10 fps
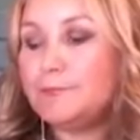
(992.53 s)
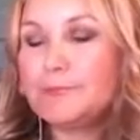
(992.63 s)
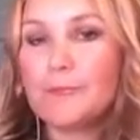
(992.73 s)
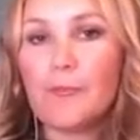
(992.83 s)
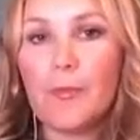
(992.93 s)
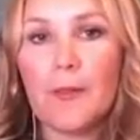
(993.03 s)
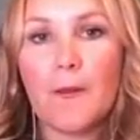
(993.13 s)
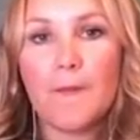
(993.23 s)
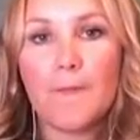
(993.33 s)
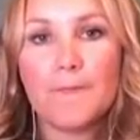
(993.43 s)

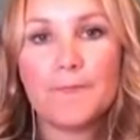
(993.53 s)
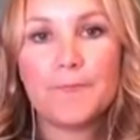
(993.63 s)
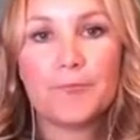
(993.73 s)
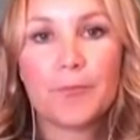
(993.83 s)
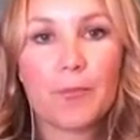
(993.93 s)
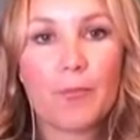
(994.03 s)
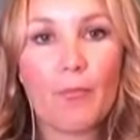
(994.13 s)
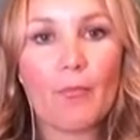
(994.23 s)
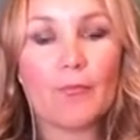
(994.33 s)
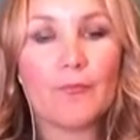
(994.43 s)

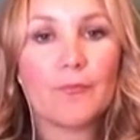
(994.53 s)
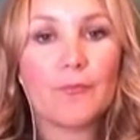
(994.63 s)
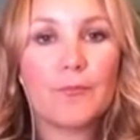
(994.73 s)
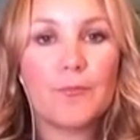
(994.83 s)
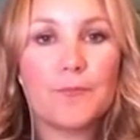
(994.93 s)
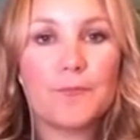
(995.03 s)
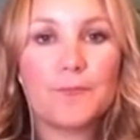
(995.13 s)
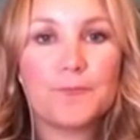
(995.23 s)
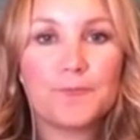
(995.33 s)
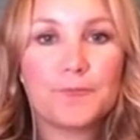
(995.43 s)

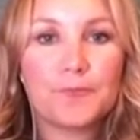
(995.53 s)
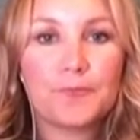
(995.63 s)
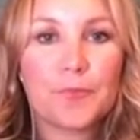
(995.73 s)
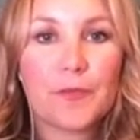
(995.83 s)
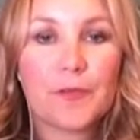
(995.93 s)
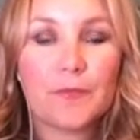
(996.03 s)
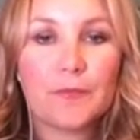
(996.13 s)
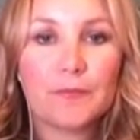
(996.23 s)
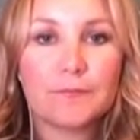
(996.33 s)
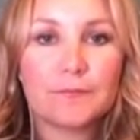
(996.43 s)

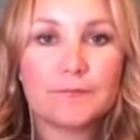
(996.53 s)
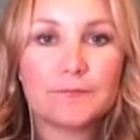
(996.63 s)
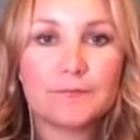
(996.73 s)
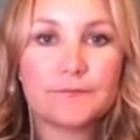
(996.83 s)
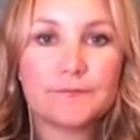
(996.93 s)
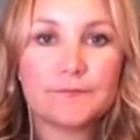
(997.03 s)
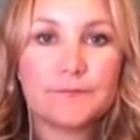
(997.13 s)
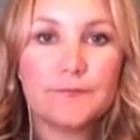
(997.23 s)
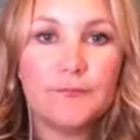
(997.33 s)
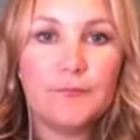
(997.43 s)

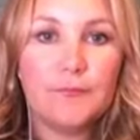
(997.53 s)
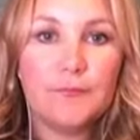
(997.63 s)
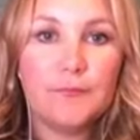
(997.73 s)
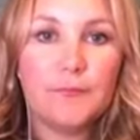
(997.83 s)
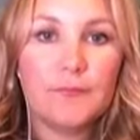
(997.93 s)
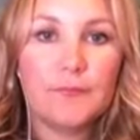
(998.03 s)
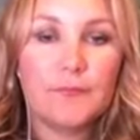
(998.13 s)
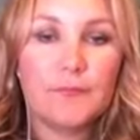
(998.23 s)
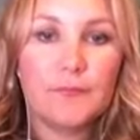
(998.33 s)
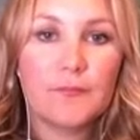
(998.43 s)

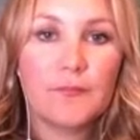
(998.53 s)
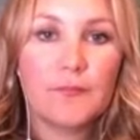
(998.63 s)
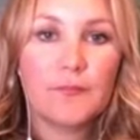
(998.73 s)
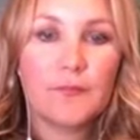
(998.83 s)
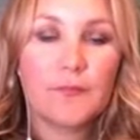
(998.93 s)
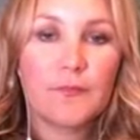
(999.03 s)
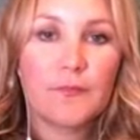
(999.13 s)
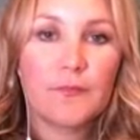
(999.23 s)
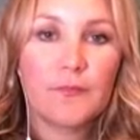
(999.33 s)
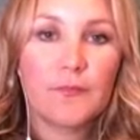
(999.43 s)

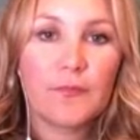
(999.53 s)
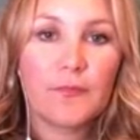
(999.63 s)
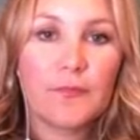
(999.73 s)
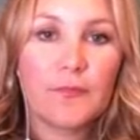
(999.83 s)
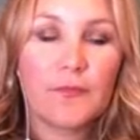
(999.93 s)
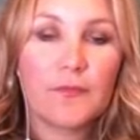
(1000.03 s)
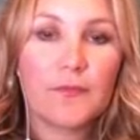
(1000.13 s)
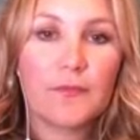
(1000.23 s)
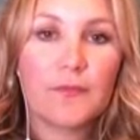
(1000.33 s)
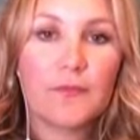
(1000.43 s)
No words are spoken by the person on screen.